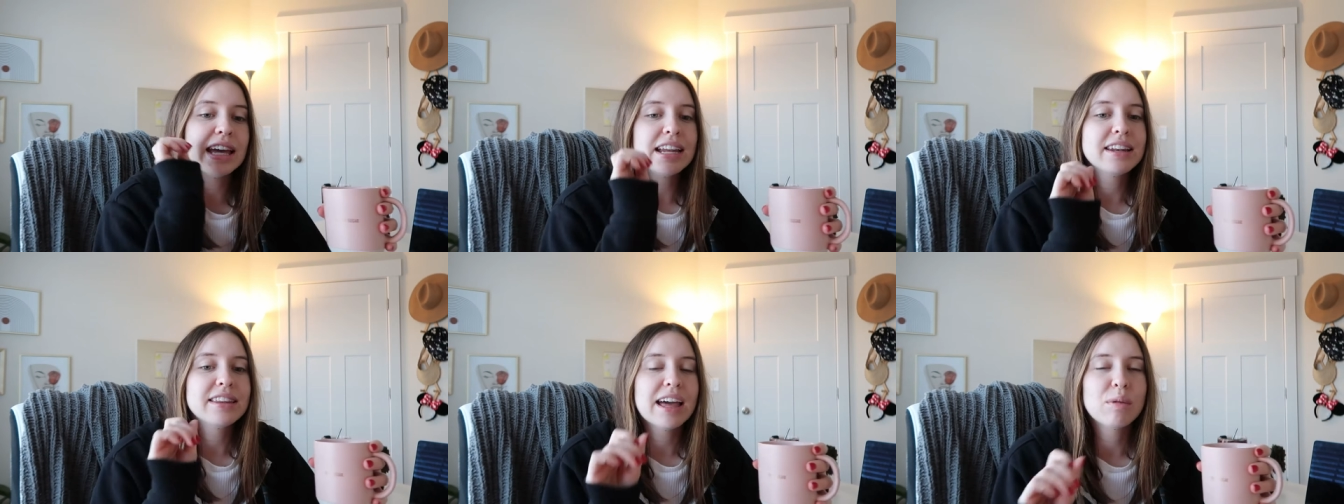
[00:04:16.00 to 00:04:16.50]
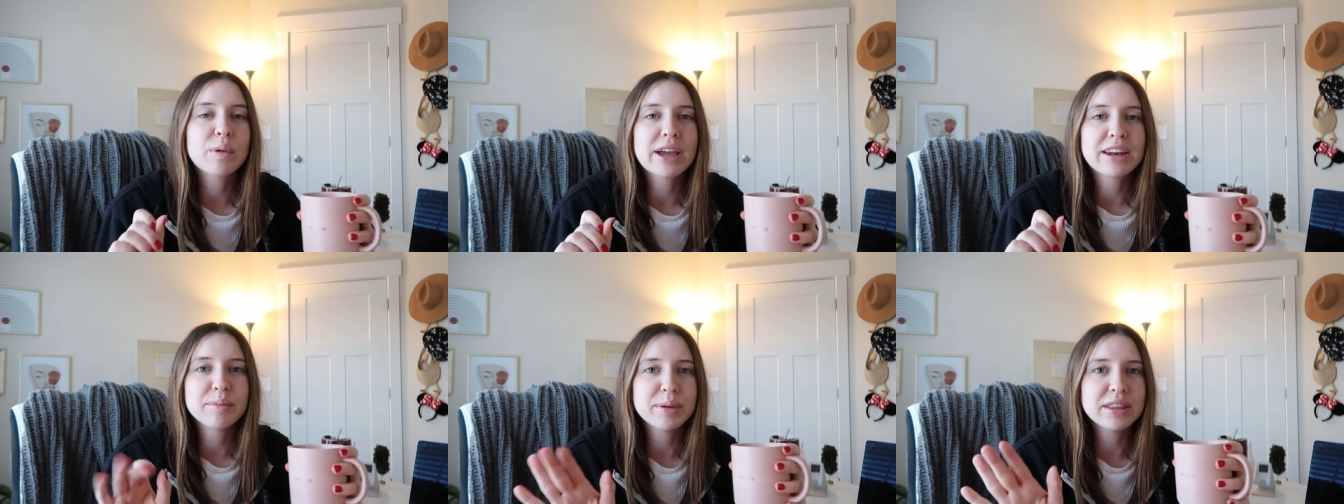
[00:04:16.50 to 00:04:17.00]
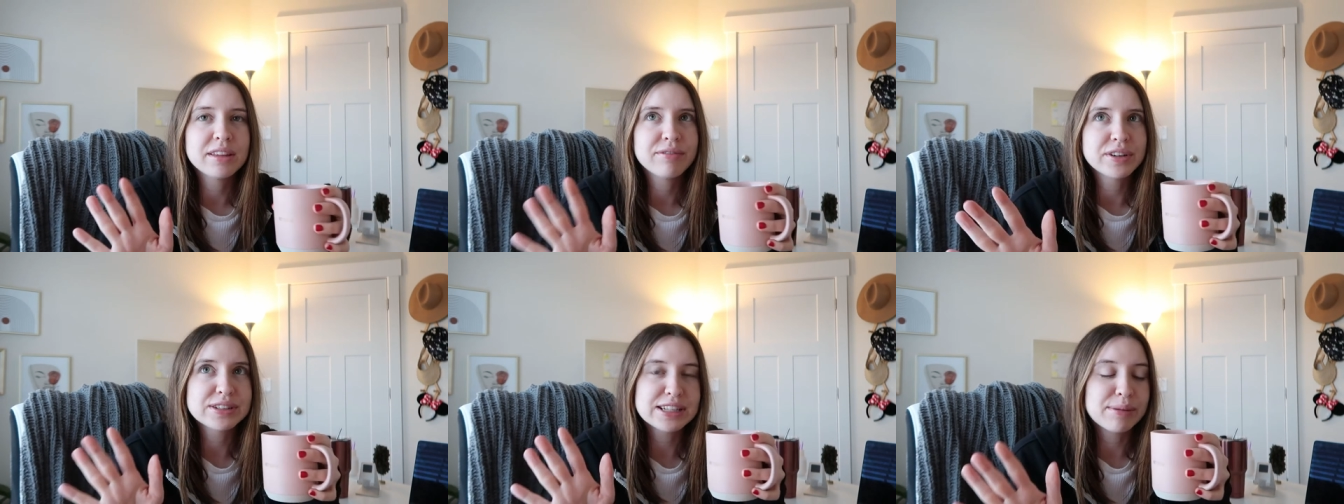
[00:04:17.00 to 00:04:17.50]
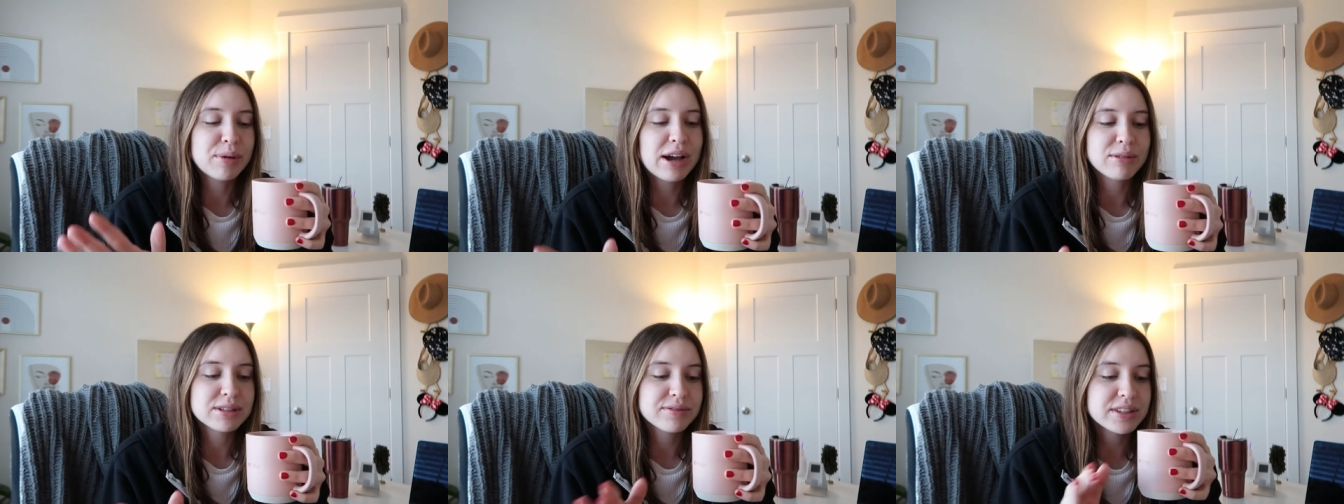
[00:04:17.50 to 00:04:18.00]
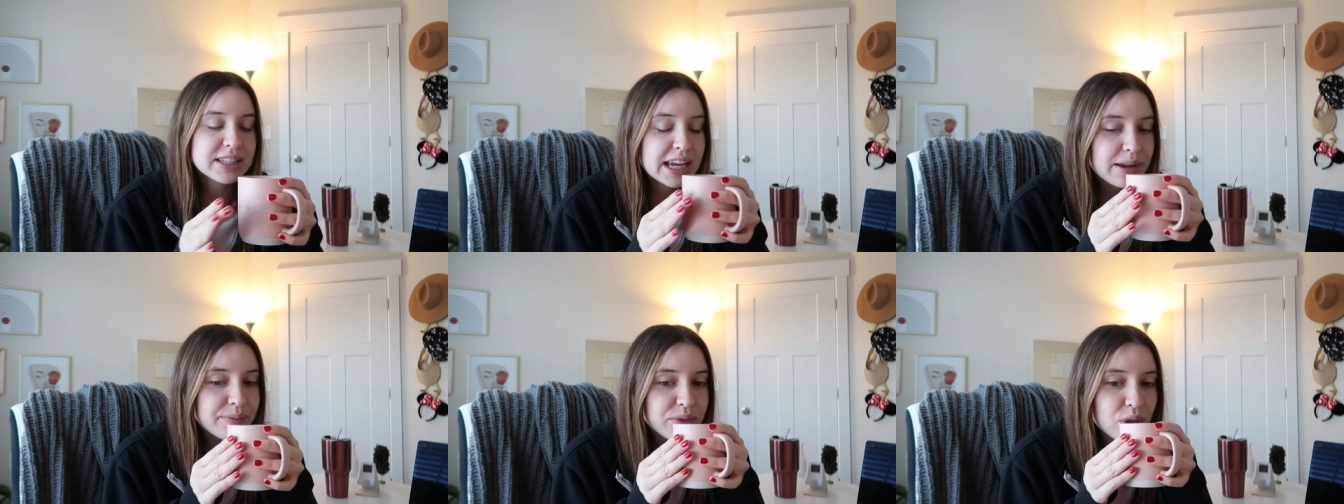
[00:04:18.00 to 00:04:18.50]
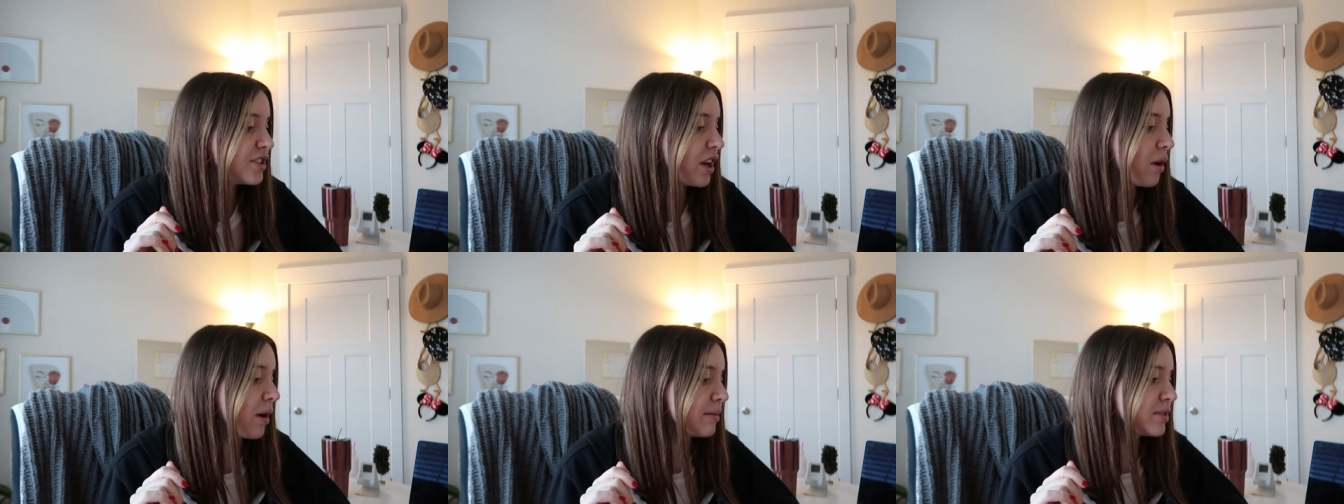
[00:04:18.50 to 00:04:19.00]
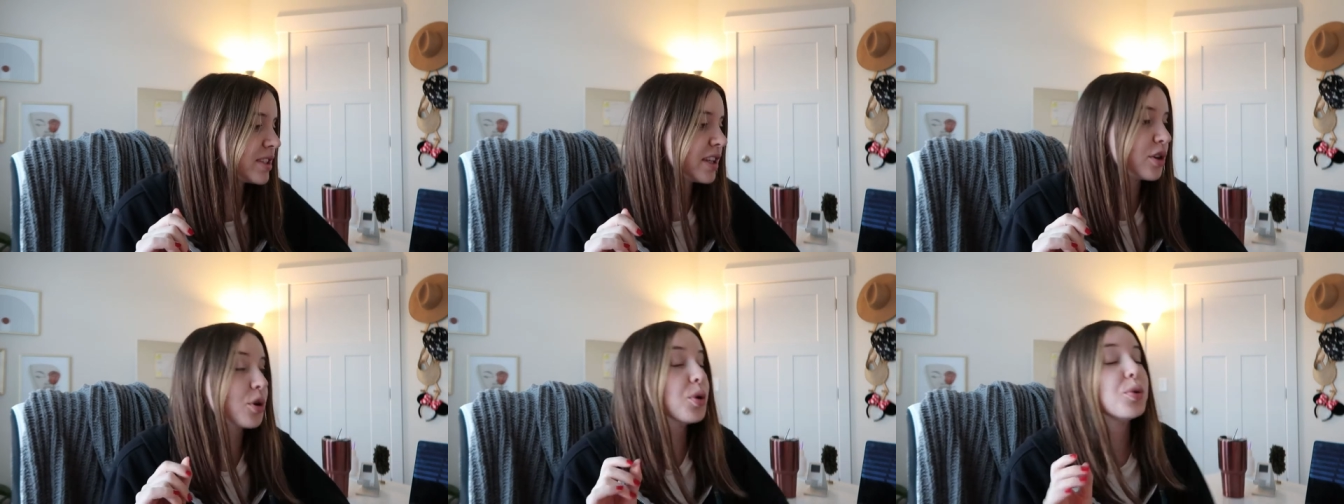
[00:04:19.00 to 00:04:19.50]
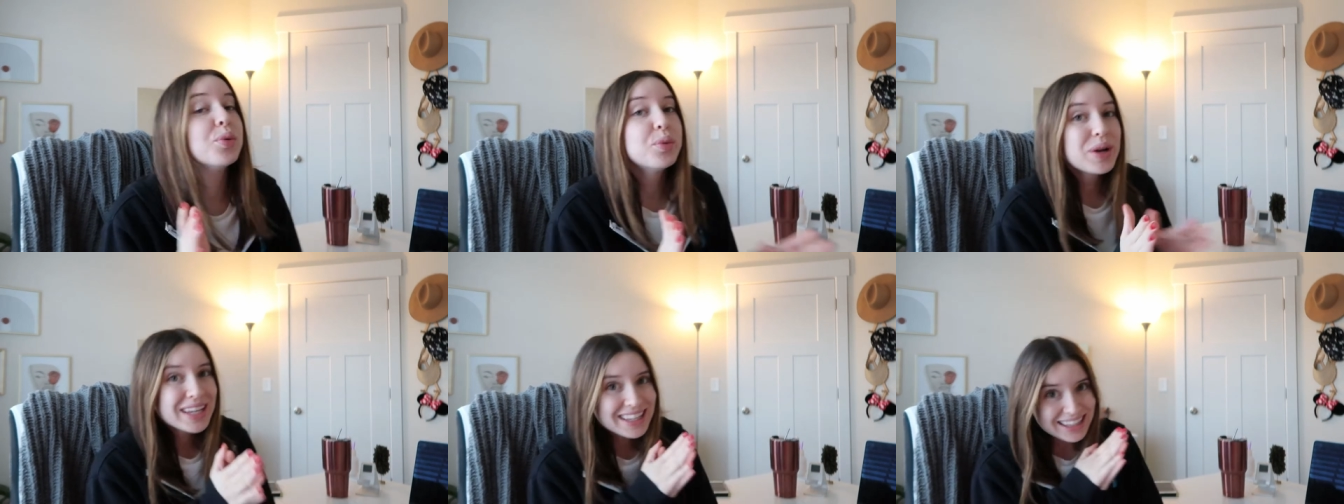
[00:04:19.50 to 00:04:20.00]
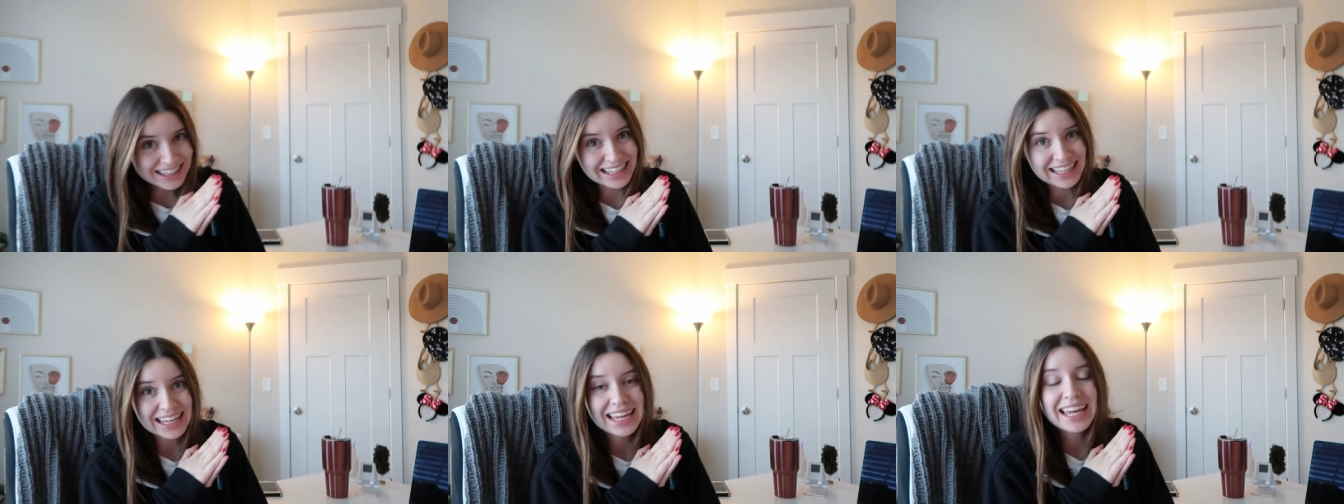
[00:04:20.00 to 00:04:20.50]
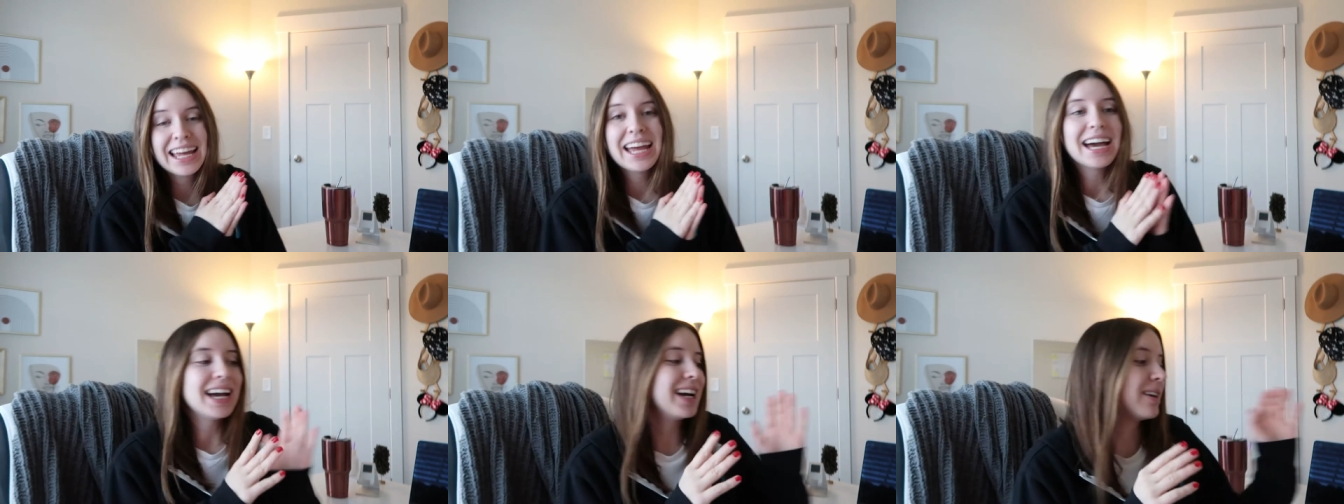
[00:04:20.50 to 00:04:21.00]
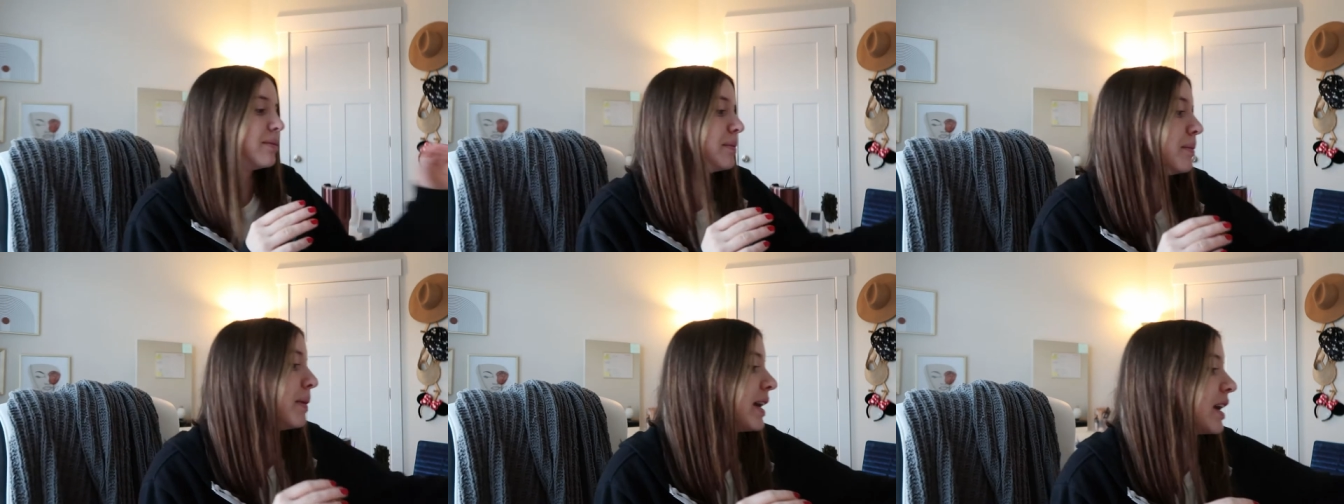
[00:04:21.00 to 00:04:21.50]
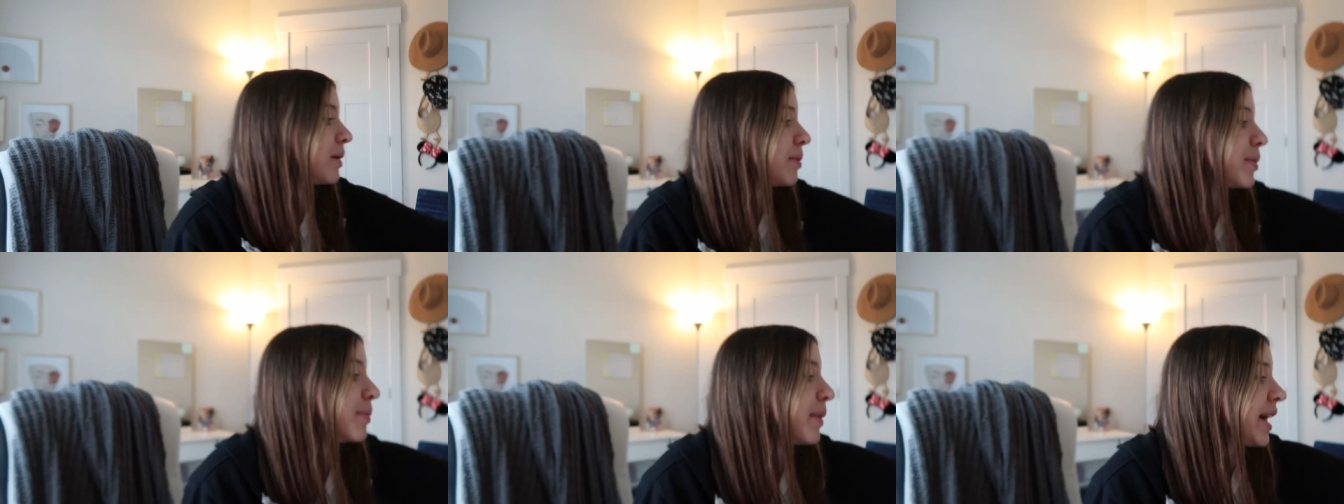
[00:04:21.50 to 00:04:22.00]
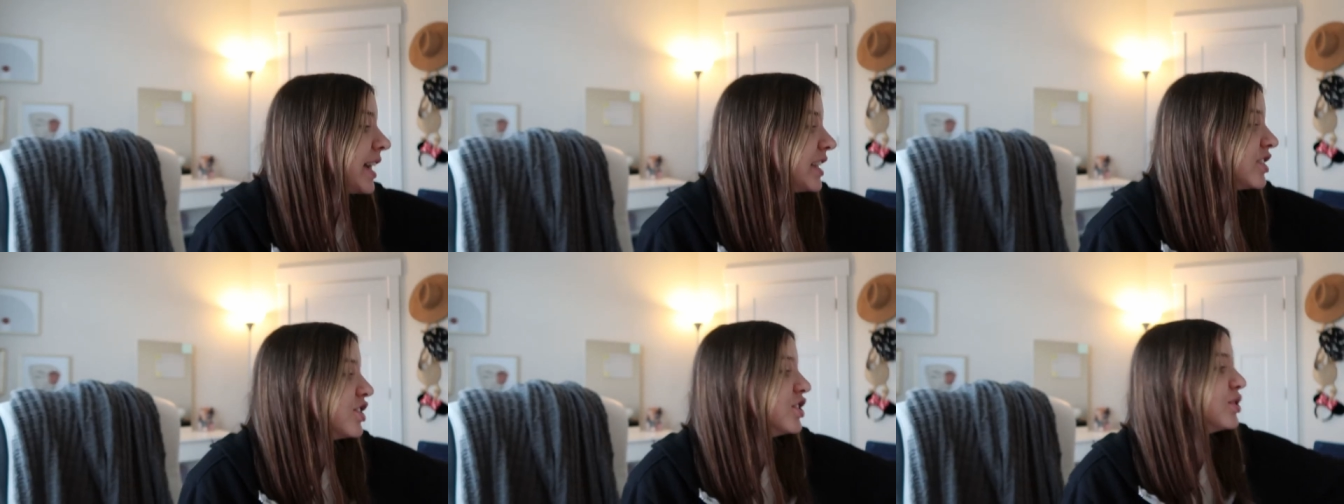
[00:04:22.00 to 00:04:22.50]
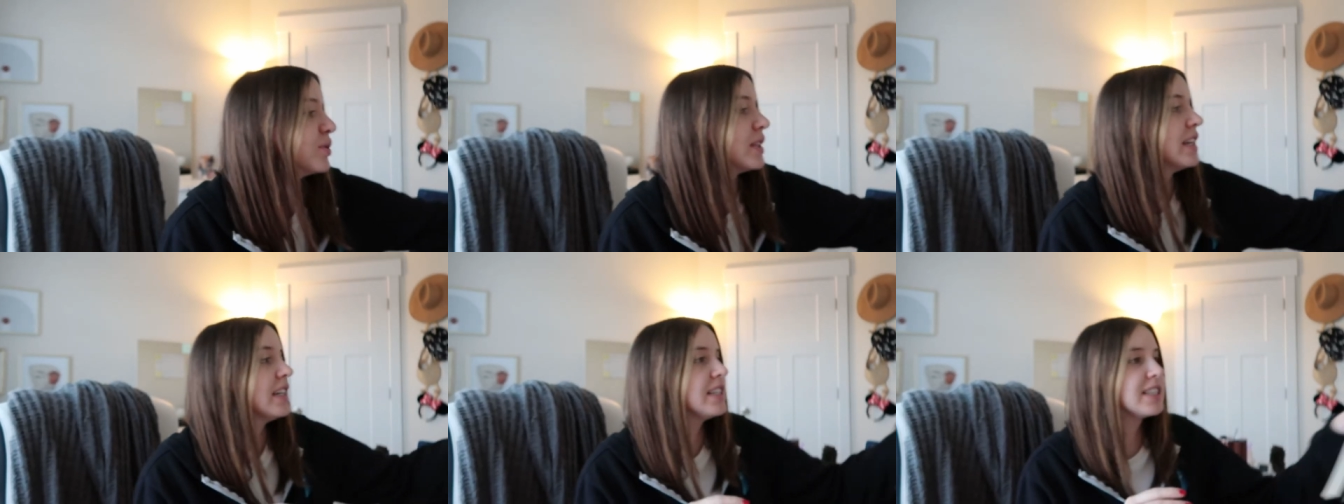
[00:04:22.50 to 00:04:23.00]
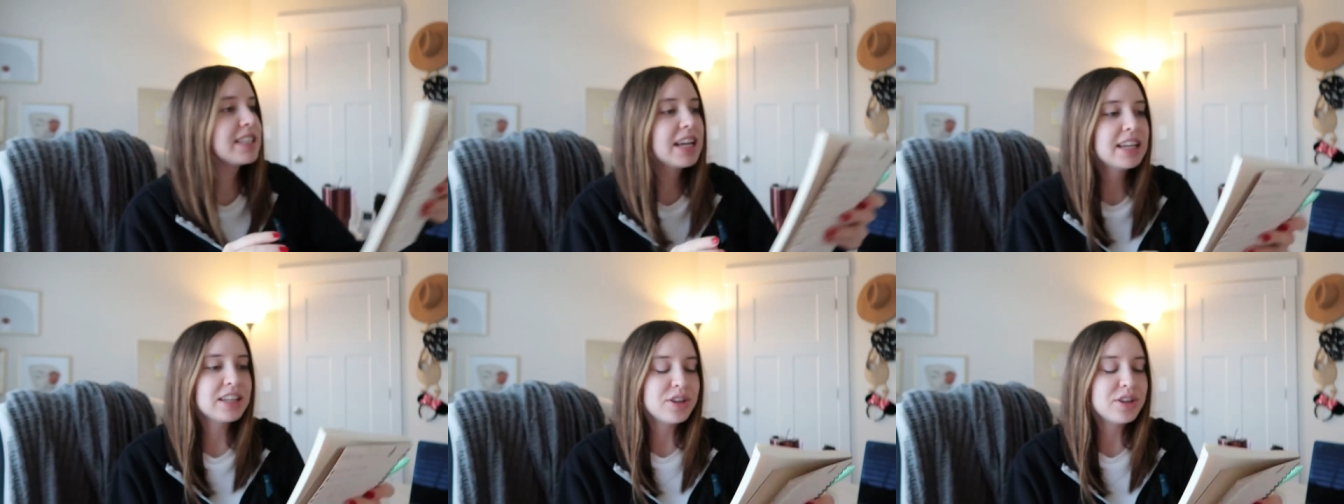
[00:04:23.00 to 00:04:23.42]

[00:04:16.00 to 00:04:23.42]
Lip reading: then that will kind of be the first couple hours of the day. So I'm just gonna quickly make up my to-do list.